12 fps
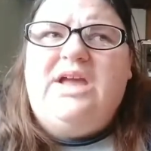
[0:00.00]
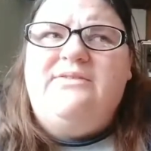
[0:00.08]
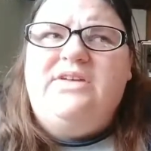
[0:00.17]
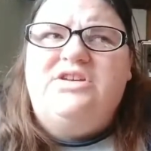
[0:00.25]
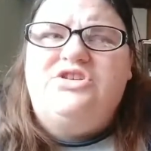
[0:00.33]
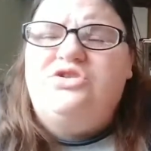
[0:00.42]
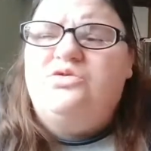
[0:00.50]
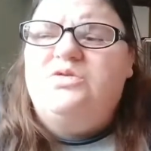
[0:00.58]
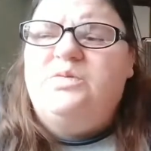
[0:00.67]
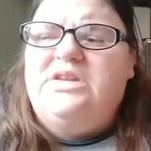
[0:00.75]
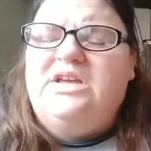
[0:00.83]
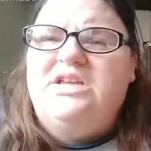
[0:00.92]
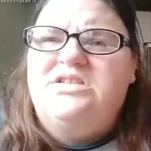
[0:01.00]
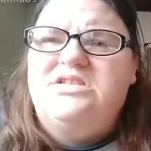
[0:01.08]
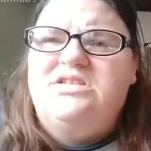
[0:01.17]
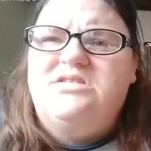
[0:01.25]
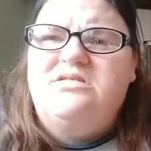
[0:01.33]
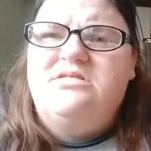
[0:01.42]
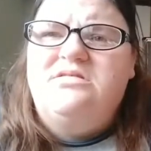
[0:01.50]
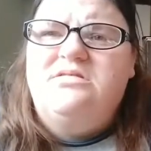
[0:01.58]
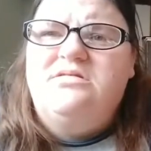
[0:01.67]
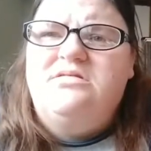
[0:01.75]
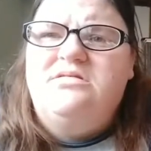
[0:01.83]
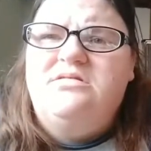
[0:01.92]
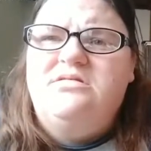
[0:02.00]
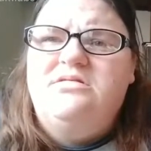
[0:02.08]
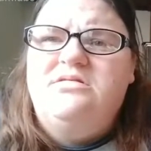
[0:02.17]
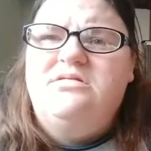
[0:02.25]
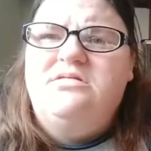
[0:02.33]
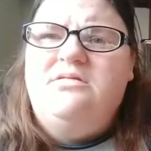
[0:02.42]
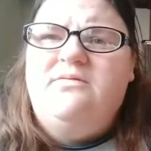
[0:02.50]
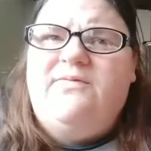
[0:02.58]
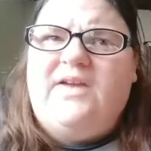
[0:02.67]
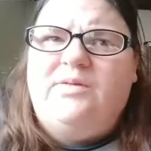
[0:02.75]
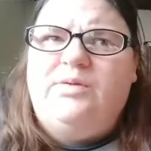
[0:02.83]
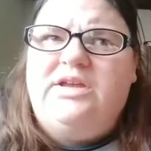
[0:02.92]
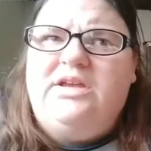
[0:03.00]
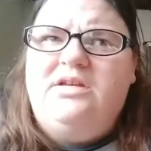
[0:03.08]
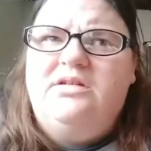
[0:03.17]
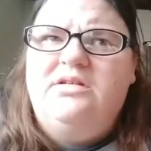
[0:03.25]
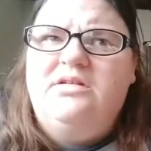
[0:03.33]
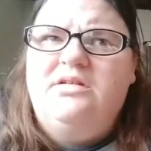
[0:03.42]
have issues with the kids' family